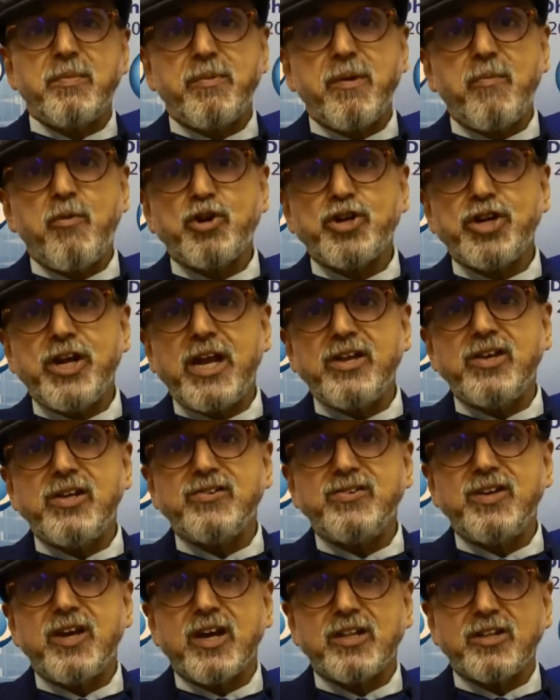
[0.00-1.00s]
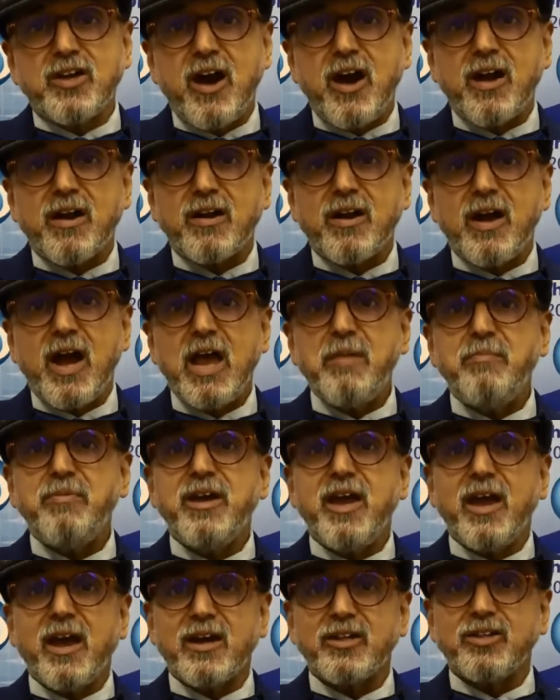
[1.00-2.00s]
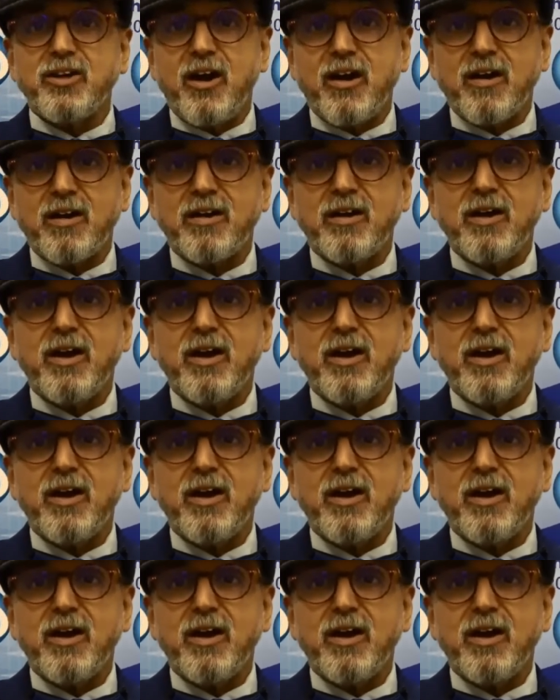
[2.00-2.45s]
Promotion Agency Qatar, IPA Qatar,